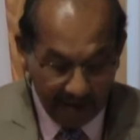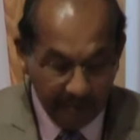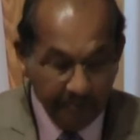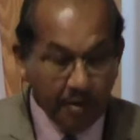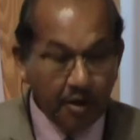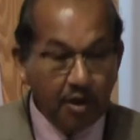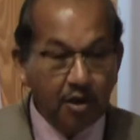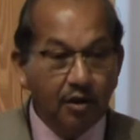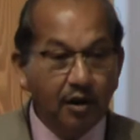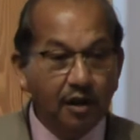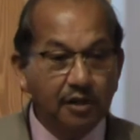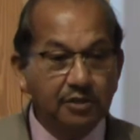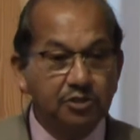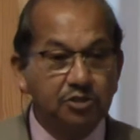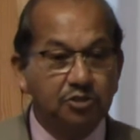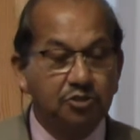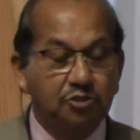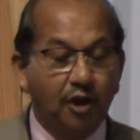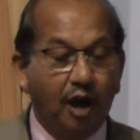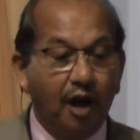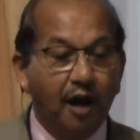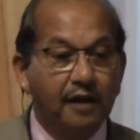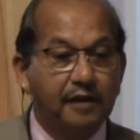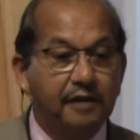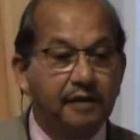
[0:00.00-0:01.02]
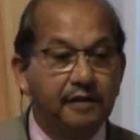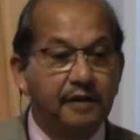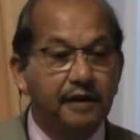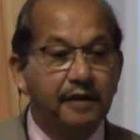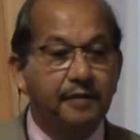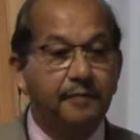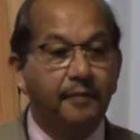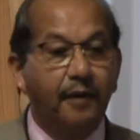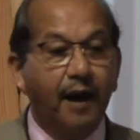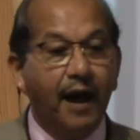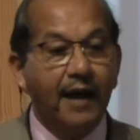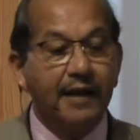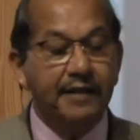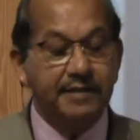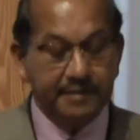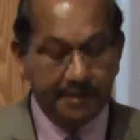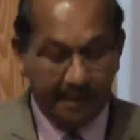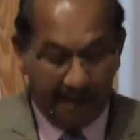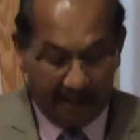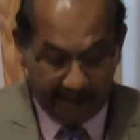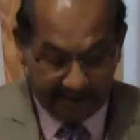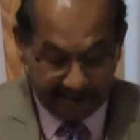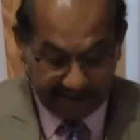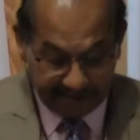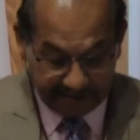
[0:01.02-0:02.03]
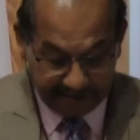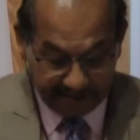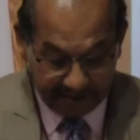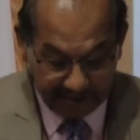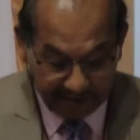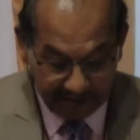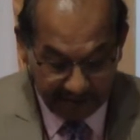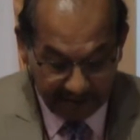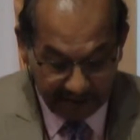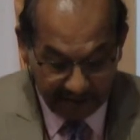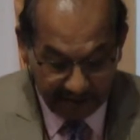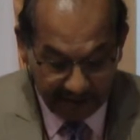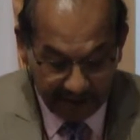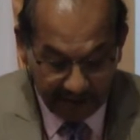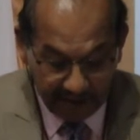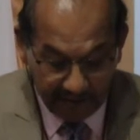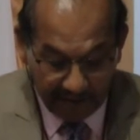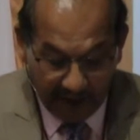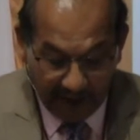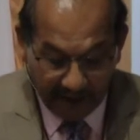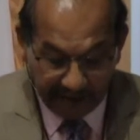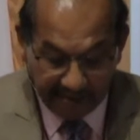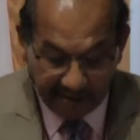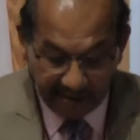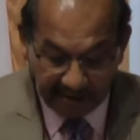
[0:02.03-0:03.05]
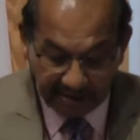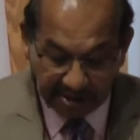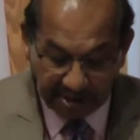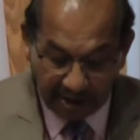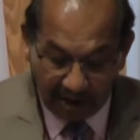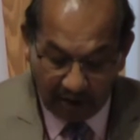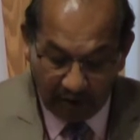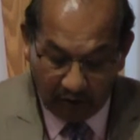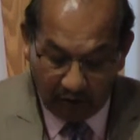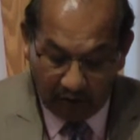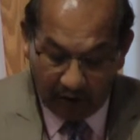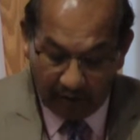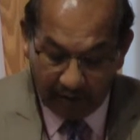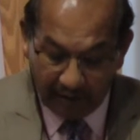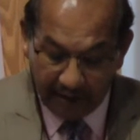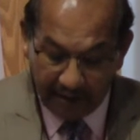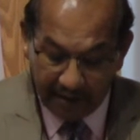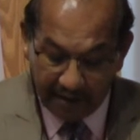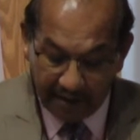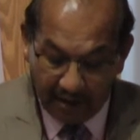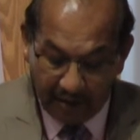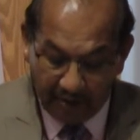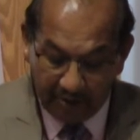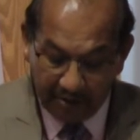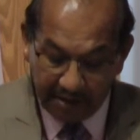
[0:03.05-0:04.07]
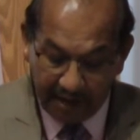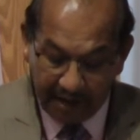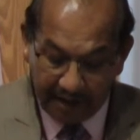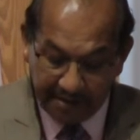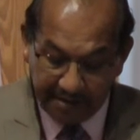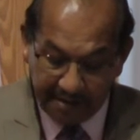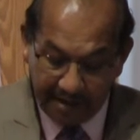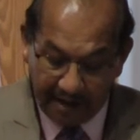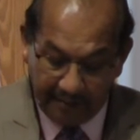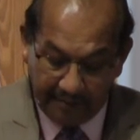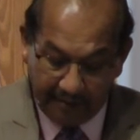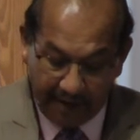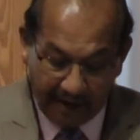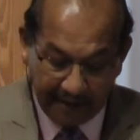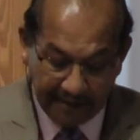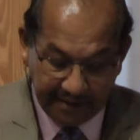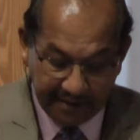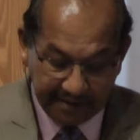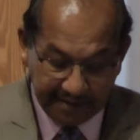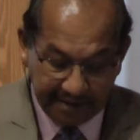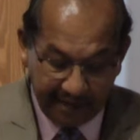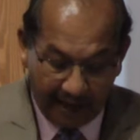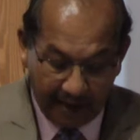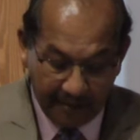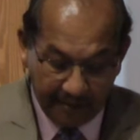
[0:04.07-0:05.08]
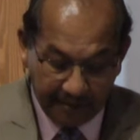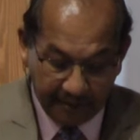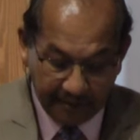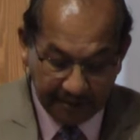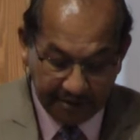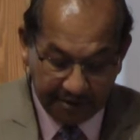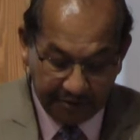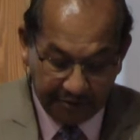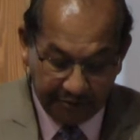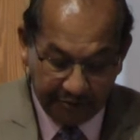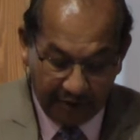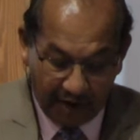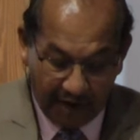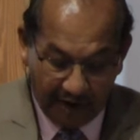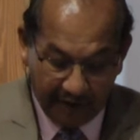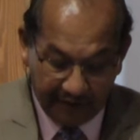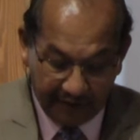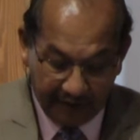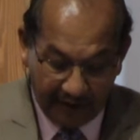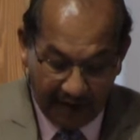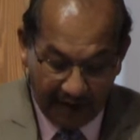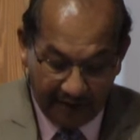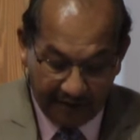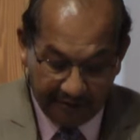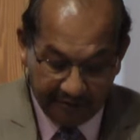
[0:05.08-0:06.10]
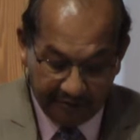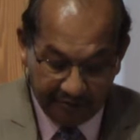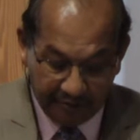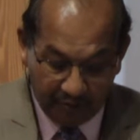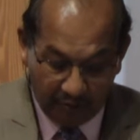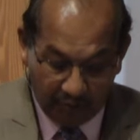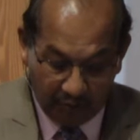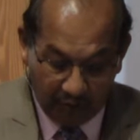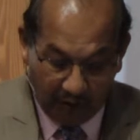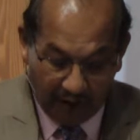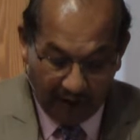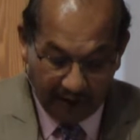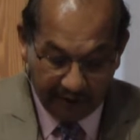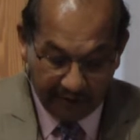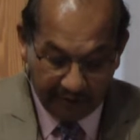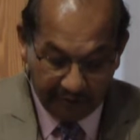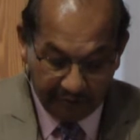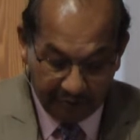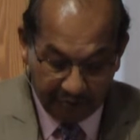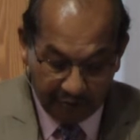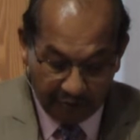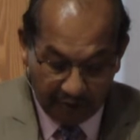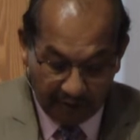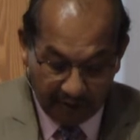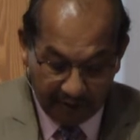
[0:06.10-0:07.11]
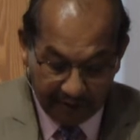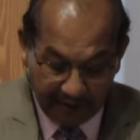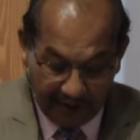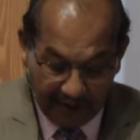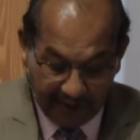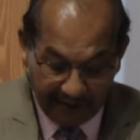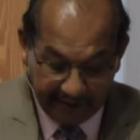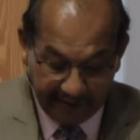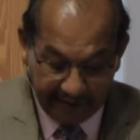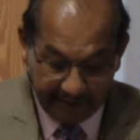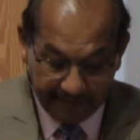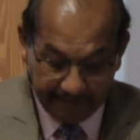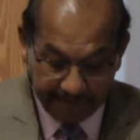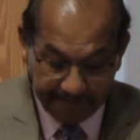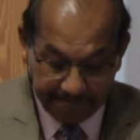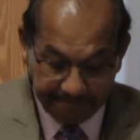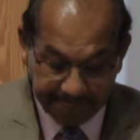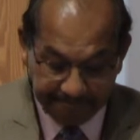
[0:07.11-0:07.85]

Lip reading: Because John reminds us, by this shall all men know that ye are my disciples, if you have love one for another.